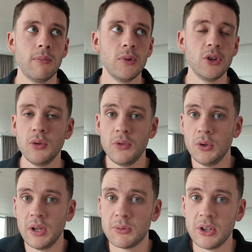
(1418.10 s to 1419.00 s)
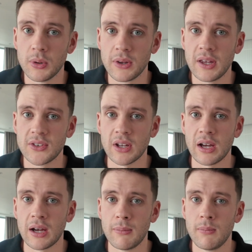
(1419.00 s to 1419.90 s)
You need to be doing this.
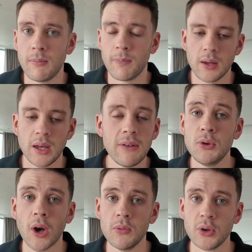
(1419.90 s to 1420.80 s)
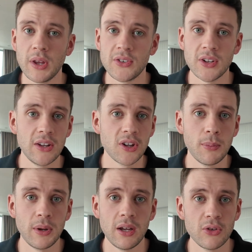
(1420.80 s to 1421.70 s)
If you don't do this, it's going to
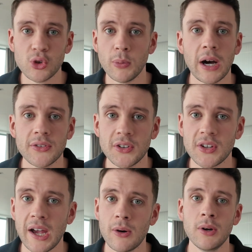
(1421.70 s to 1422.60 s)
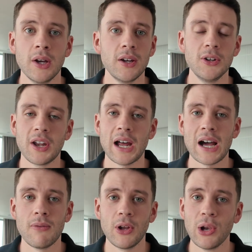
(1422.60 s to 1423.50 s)
be super hard to scale. You're going to
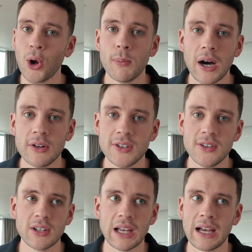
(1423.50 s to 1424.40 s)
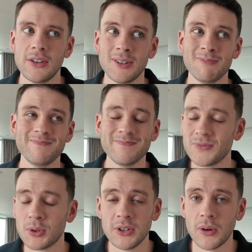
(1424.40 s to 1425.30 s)
have low margins, and
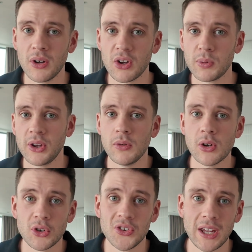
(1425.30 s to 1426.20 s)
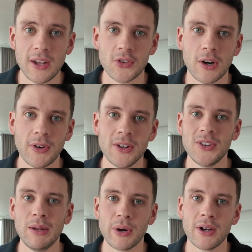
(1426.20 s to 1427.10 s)
to be totally honest with you, you're just digging yourself a
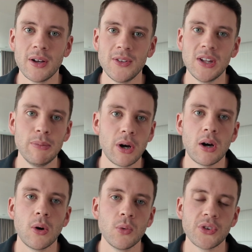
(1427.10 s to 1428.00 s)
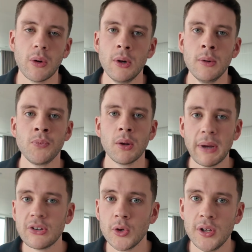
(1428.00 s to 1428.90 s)
deeper and deeper hole. So
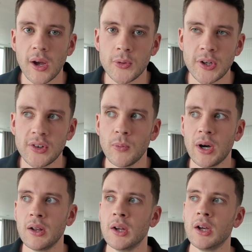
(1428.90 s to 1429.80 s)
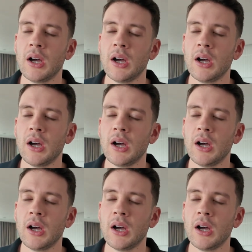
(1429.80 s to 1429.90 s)
make sure you're negotiating well.